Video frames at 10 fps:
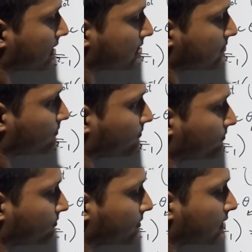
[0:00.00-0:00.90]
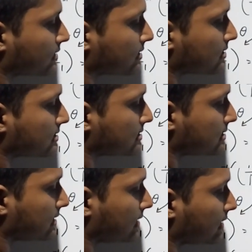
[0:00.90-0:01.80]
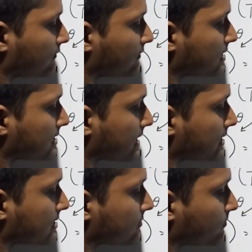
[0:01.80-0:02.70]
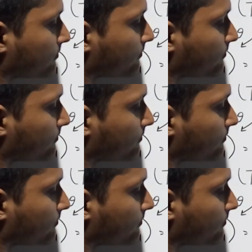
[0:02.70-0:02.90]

x? Sec inverse x.